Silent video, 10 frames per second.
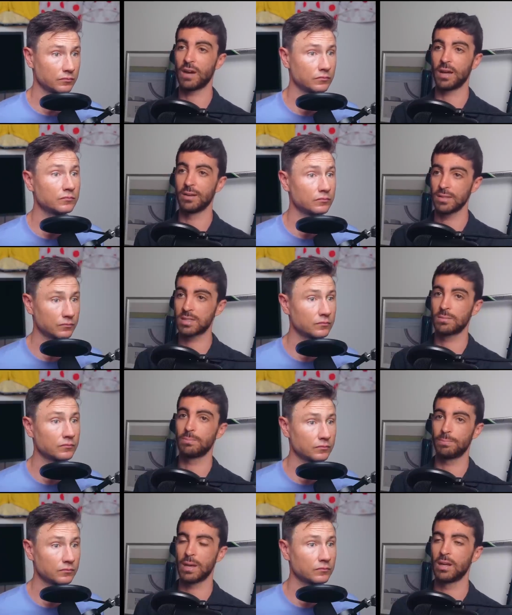Speaker 1: and it's
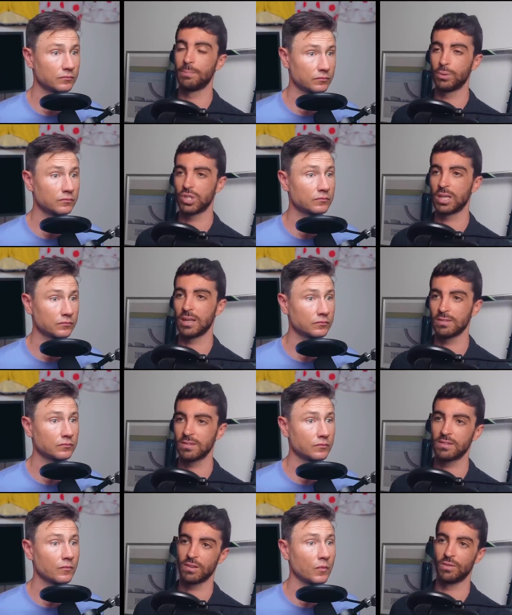better to push
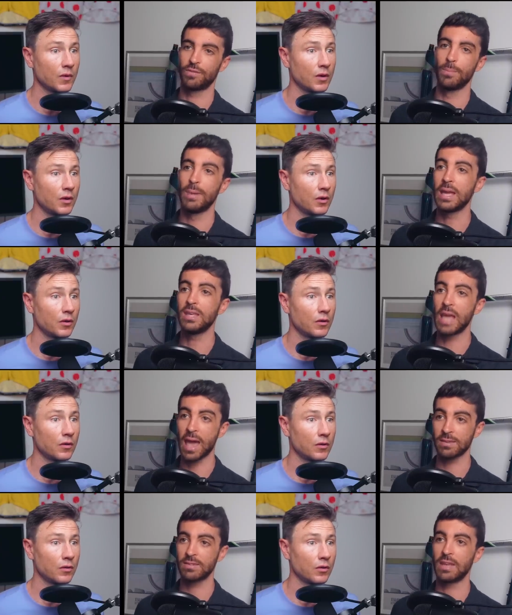against. So for me,
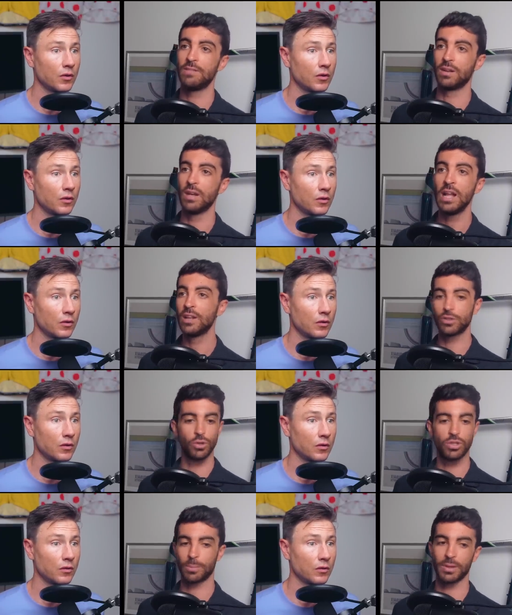yes, even
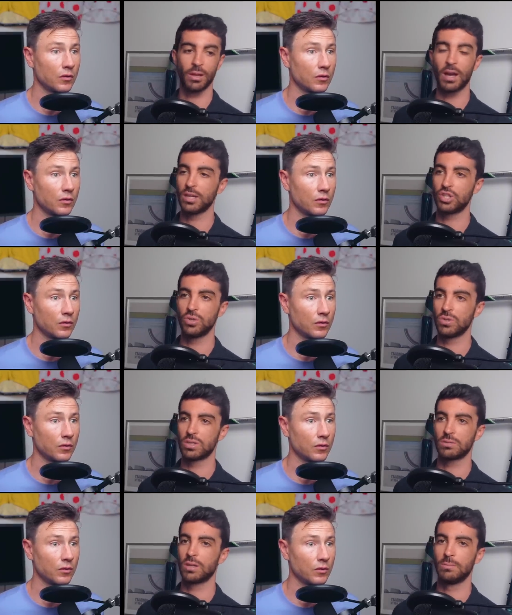two top of the line
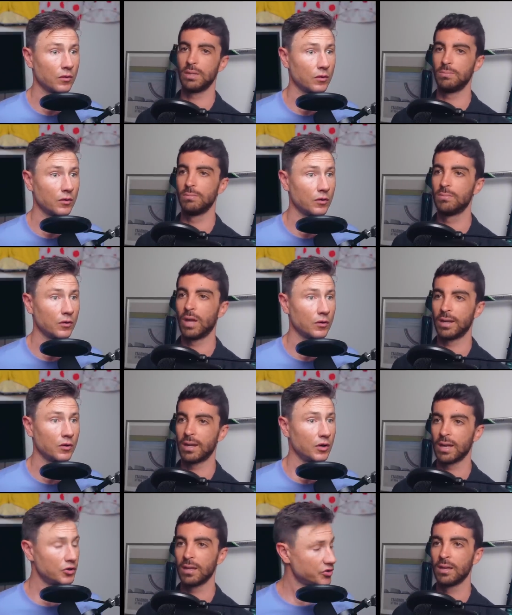shoes can be night and
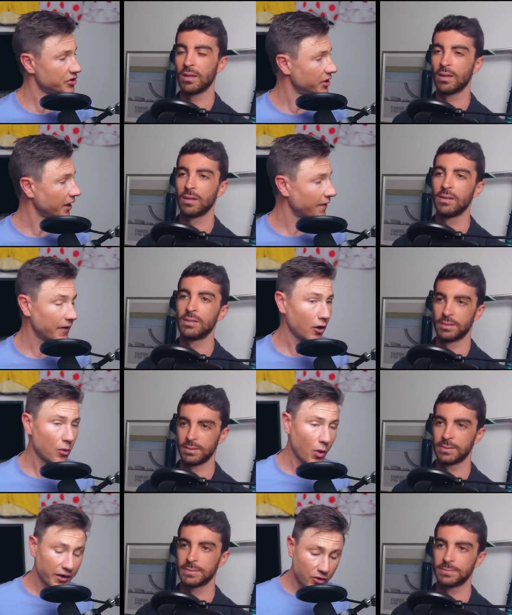day.
Speaker 2: Interesting. And then I
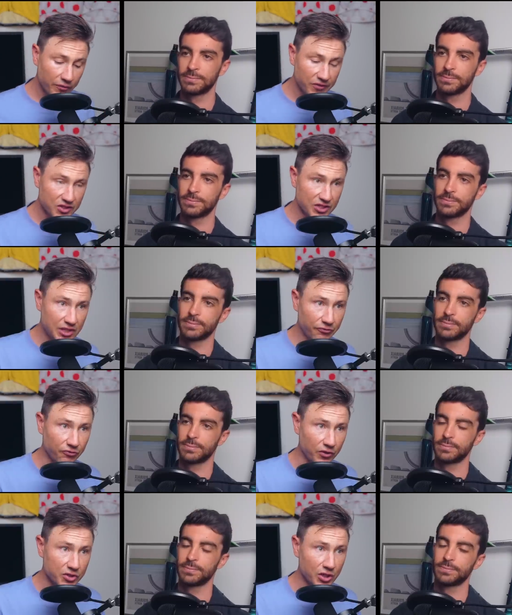wonder if it's
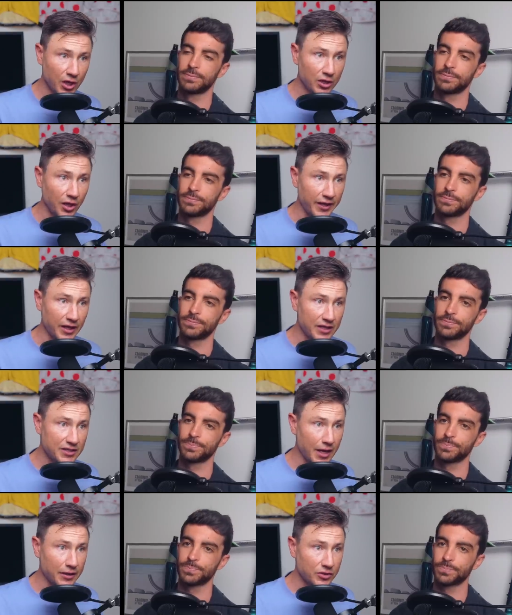different. Like,
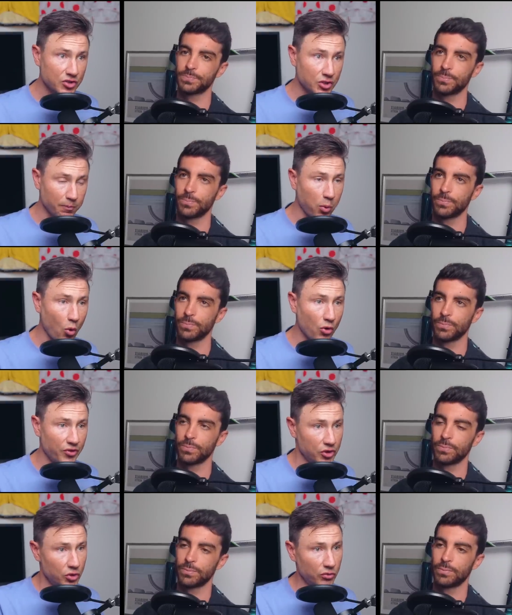is that support
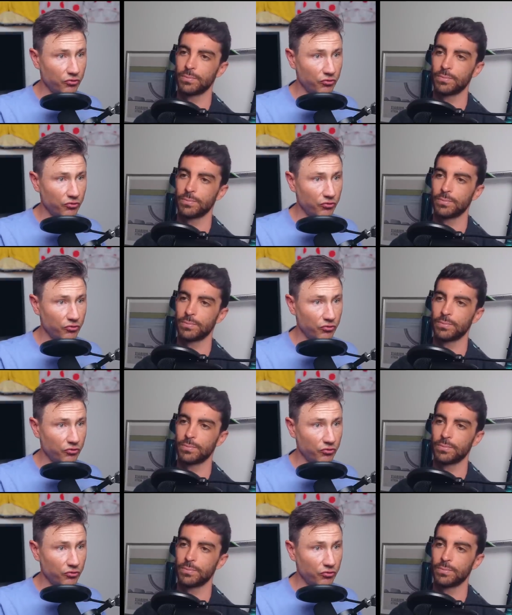that you